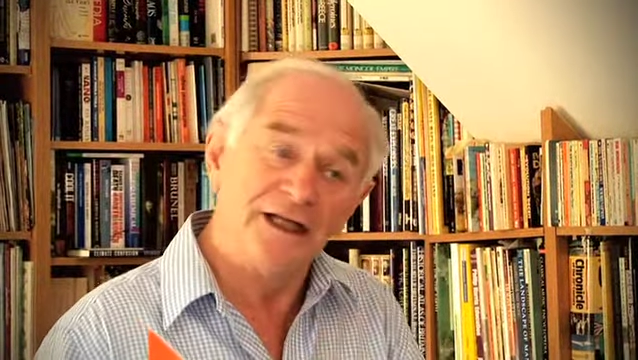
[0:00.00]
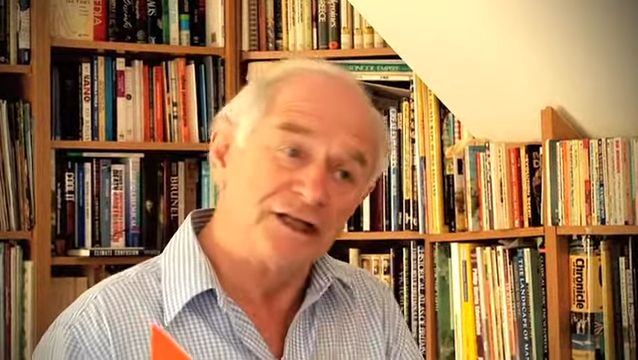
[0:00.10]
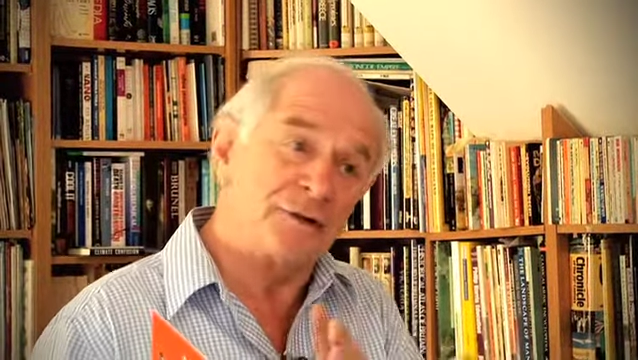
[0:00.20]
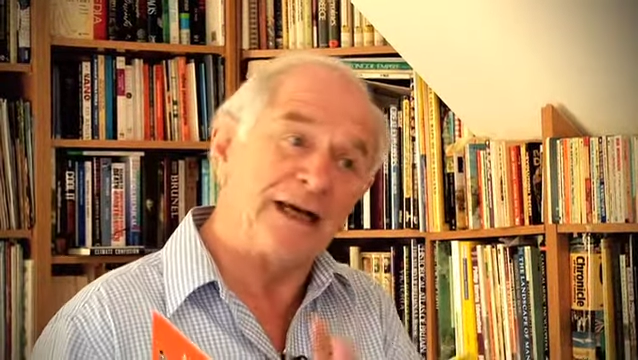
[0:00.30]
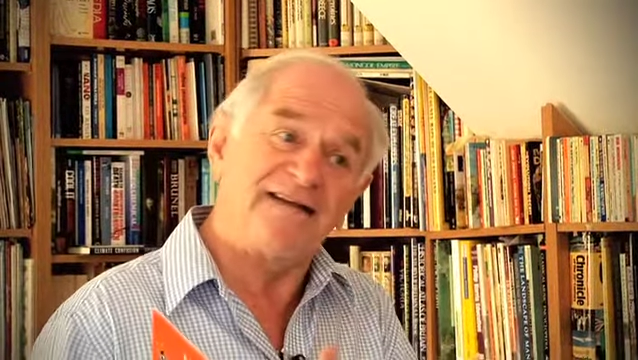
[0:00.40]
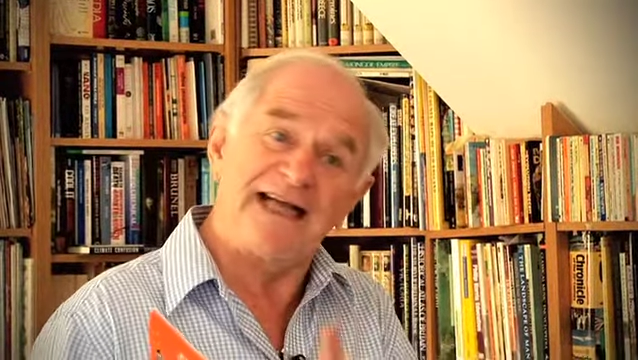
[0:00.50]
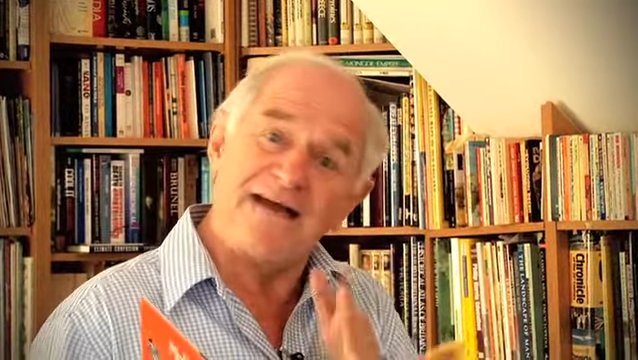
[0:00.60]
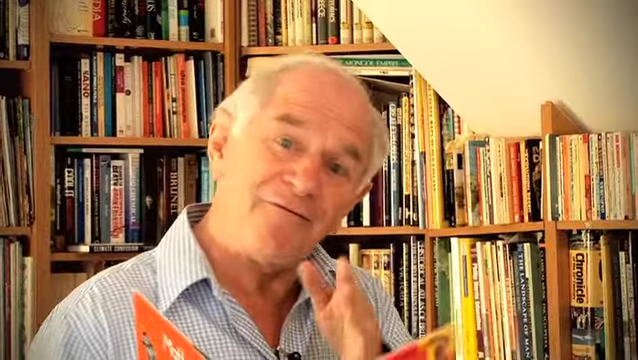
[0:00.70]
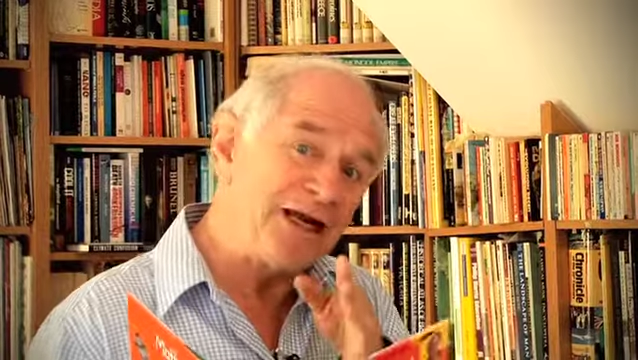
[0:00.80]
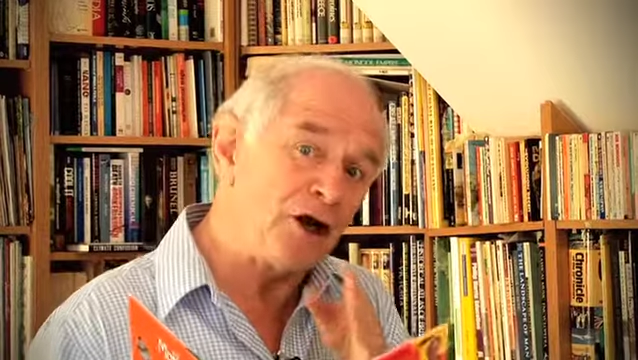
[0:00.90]
So I think
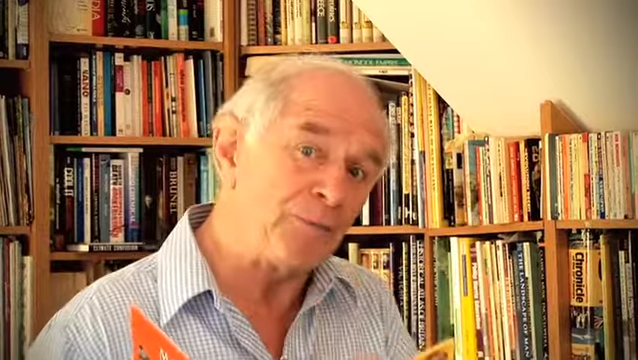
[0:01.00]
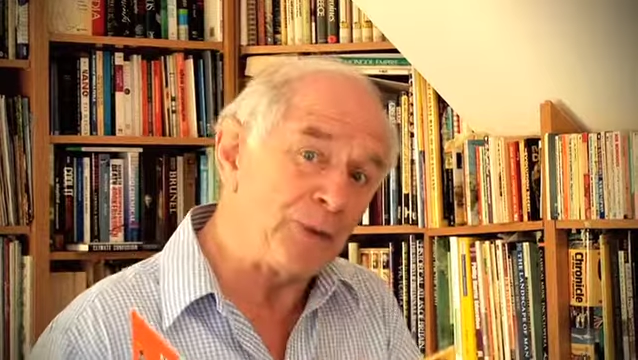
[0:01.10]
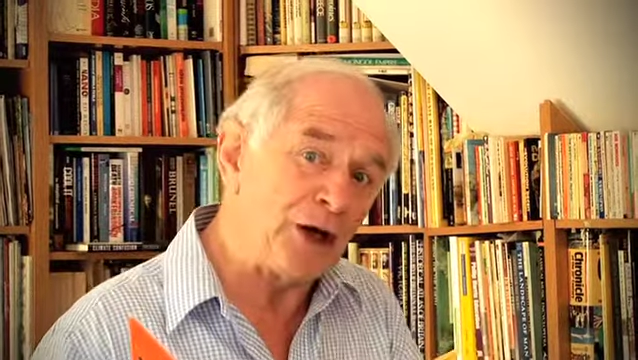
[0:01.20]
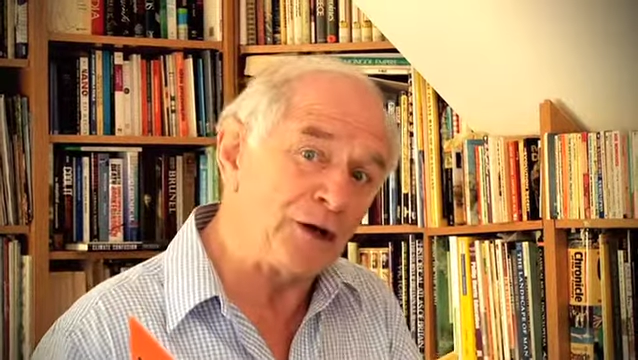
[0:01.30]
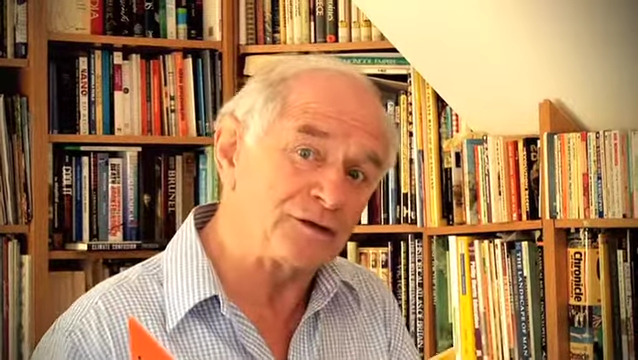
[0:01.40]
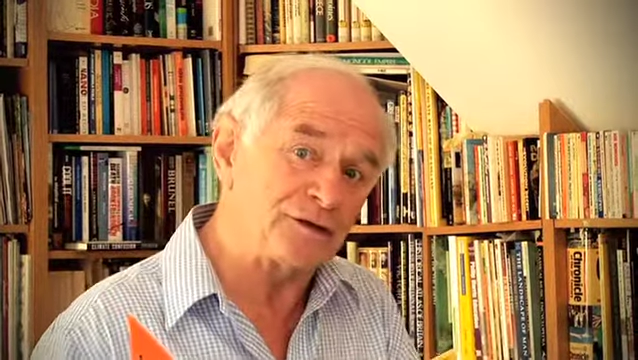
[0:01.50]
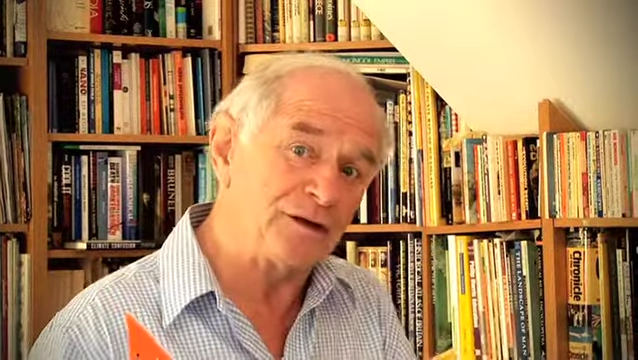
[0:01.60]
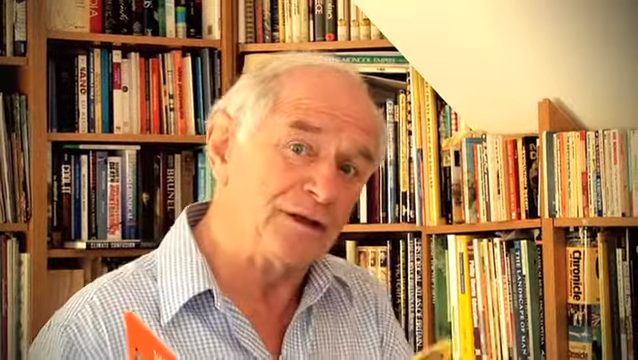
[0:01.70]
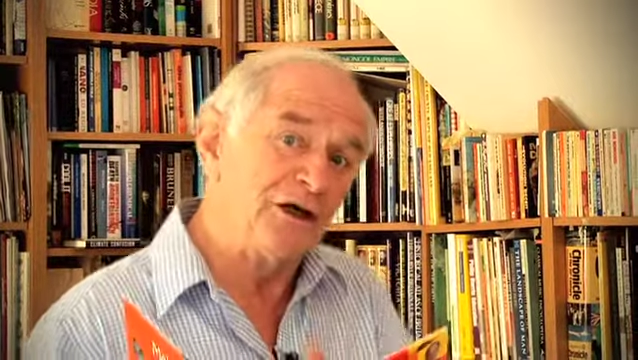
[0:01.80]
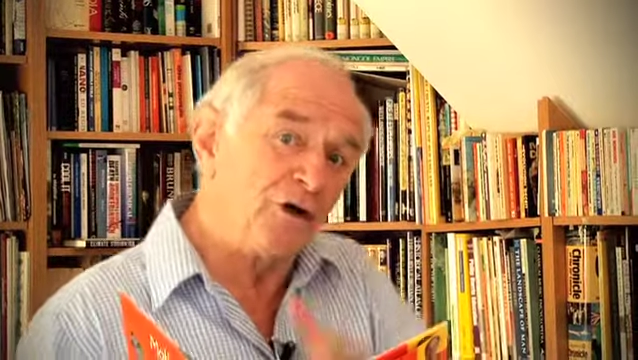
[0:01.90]
every young
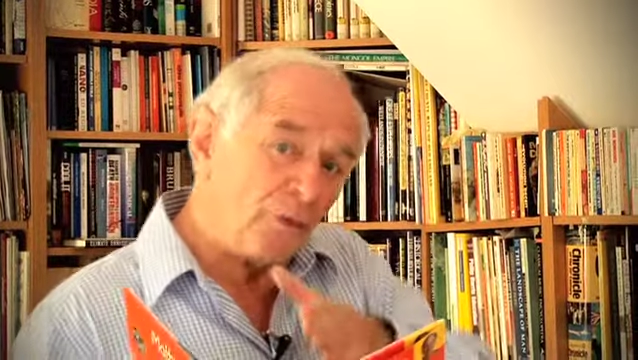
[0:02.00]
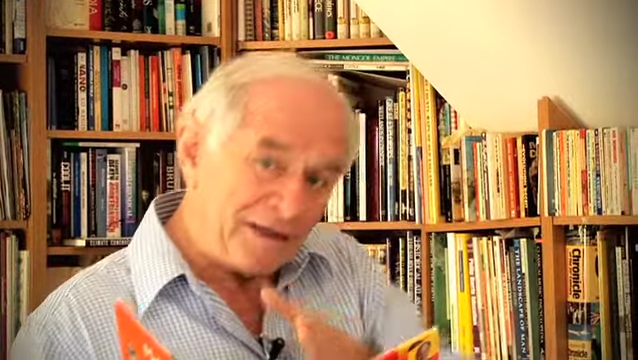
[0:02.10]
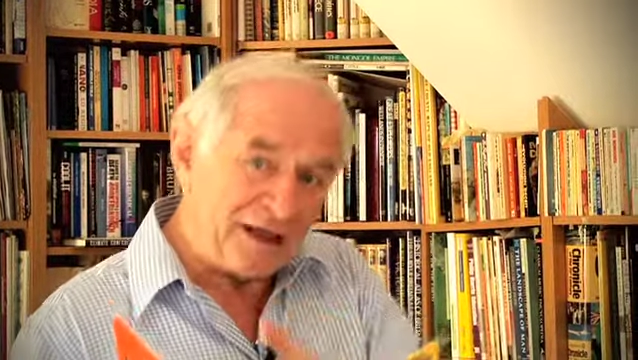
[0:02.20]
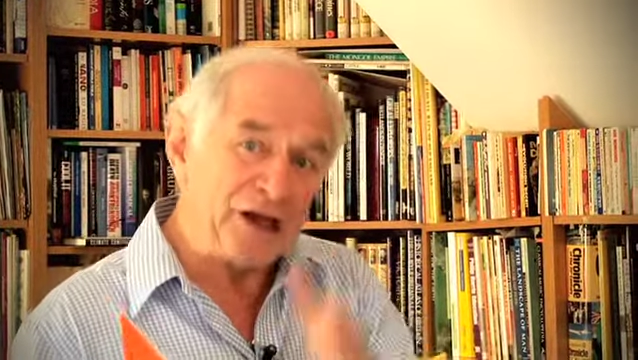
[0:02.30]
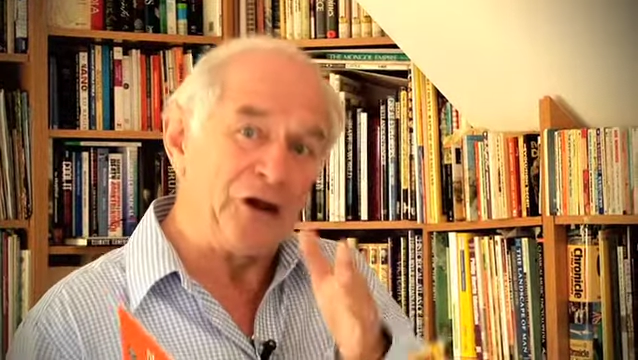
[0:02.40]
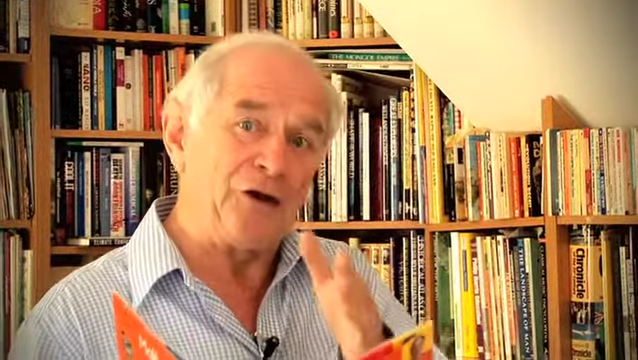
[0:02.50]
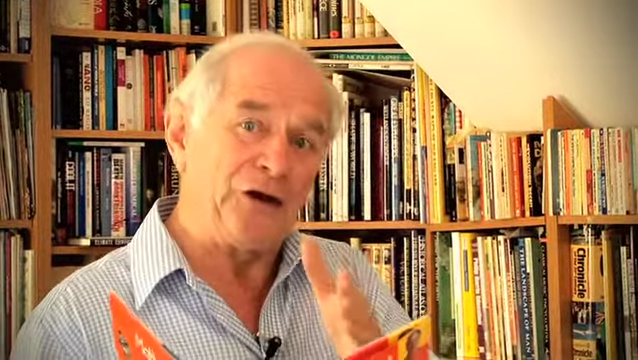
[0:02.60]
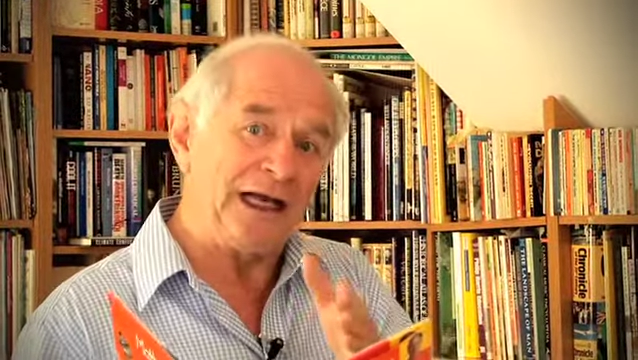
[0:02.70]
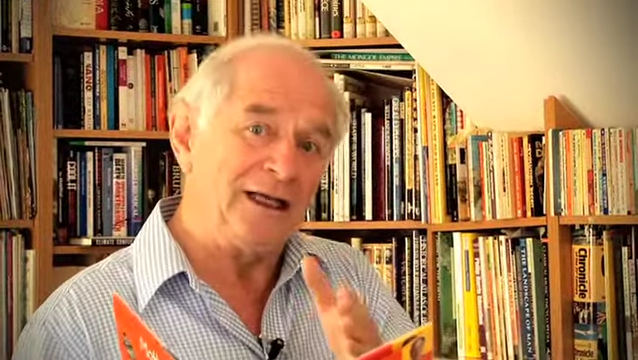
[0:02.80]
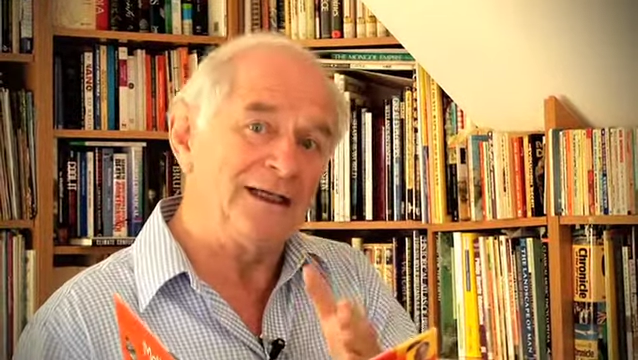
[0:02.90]
person, when they're
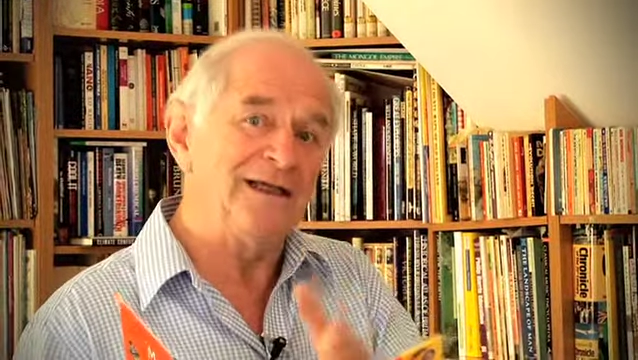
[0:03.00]
learning,